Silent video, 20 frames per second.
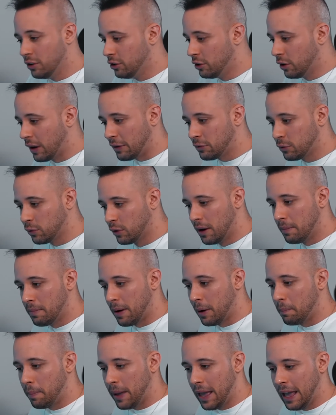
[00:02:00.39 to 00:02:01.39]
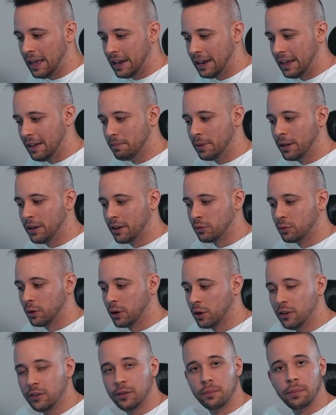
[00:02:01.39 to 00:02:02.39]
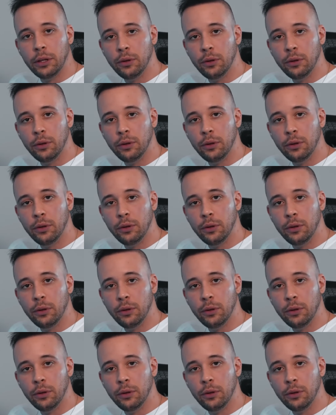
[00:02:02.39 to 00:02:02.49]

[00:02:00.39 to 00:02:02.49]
You don't have to worry about paying it because we're going to be